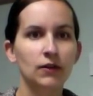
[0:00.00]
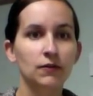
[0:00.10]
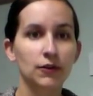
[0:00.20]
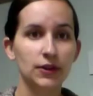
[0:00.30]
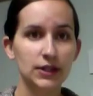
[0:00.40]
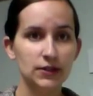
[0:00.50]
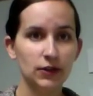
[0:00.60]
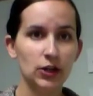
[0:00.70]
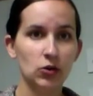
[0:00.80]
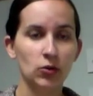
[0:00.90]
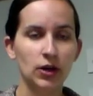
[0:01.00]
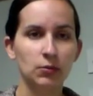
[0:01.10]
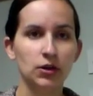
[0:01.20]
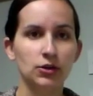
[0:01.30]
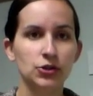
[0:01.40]
For this video, I'm
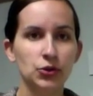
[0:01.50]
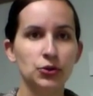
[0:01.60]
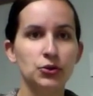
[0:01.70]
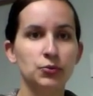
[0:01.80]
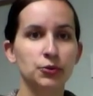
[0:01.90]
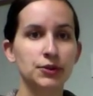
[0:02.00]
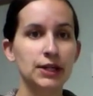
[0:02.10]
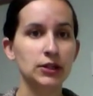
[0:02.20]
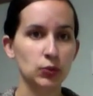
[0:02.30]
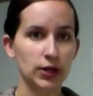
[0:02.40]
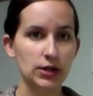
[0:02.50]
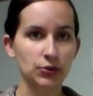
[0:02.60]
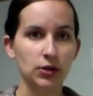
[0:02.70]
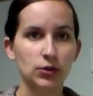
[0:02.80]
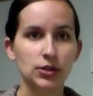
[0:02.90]
going to show you routine
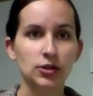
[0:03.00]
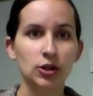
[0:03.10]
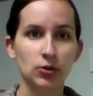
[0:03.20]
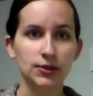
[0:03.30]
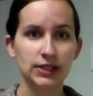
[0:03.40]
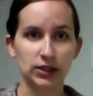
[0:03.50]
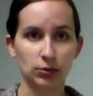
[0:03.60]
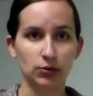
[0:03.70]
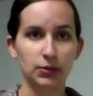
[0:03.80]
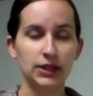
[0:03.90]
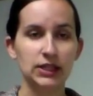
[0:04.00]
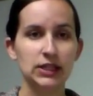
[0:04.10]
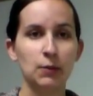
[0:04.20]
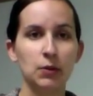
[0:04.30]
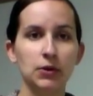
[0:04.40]
23, which is closed syllable, but this
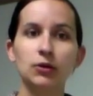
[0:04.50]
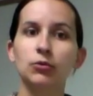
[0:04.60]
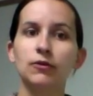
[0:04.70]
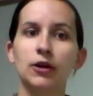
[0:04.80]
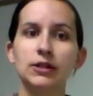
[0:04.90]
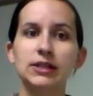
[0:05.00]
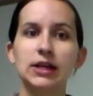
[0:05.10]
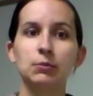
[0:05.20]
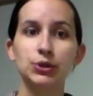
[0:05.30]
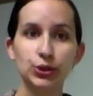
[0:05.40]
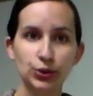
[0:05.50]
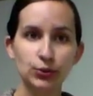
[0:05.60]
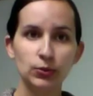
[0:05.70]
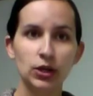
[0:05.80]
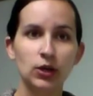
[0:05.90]
time I'm going to move on to step
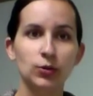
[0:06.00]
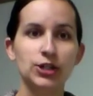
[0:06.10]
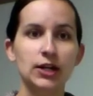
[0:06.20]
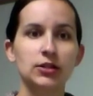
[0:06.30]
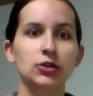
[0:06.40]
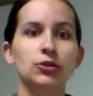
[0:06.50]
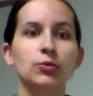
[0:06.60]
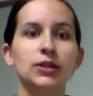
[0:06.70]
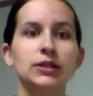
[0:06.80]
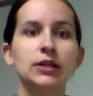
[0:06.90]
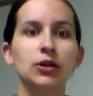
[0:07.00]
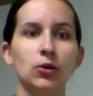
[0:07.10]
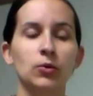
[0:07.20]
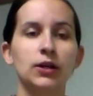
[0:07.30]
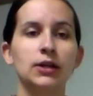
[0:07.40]
2, which has to do with
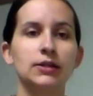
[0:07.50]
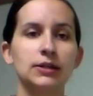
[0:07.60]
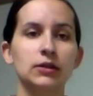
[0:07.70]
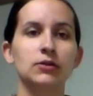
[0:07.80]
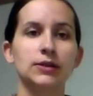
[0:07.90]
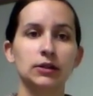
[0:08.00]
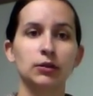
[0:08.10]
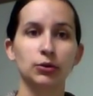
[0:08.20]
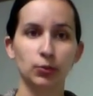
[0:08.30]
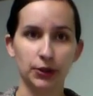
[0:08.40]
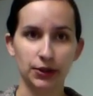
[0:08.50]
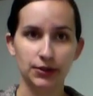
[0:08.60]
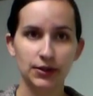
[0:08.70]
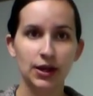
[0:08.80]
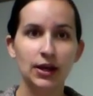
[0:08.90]
decoding single syllable
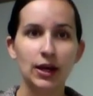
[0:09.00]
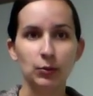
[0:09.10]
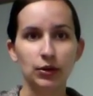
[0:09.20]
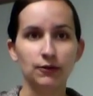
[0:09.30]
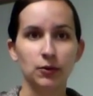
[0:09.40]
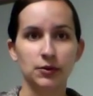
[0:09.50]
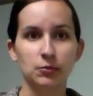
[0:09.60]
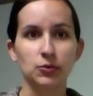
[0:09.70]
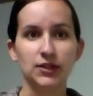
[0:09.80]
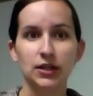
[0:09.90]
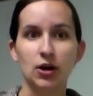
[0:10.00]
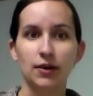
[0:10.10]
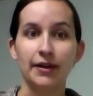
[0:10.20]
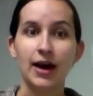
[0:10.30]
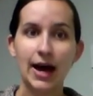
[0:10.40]
words. I'm going to focus mostly
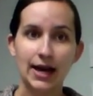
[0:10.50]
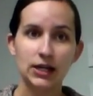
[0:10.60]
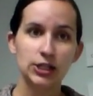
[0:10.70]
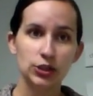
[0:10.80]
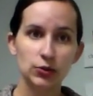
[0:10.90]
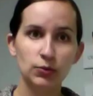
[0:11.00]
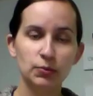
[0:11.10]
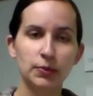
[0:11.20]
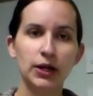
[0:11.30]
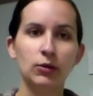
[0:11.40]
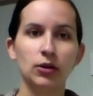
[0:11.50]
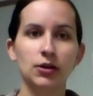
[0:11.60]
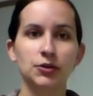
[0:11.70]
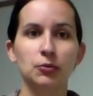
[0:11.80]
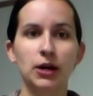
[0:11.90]
on the I do, but I will
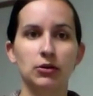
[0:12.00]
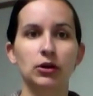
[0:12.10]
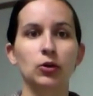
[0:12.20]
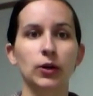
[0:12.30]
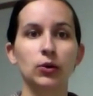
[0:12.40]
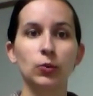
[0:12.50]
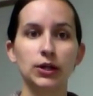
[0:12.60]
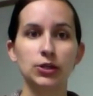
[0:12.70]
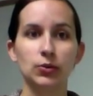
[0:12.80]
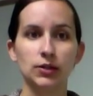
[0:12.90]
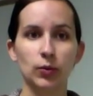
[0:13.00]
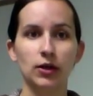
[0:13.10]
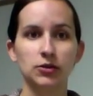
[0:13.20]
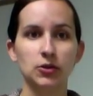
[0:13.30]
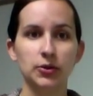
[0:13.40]
also model a quick we do as
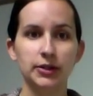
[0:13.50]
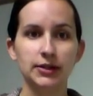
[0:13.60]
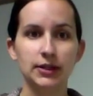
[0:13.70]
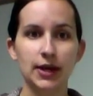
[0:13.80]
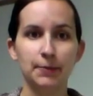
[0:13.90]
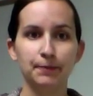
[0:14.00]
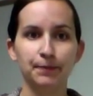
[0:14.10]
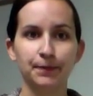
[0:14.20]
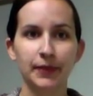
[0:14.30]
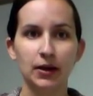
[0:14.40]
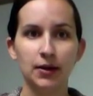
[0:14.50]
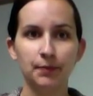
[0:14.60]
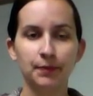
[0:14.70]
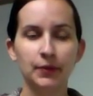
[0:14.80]
well, so you can see that. Okay.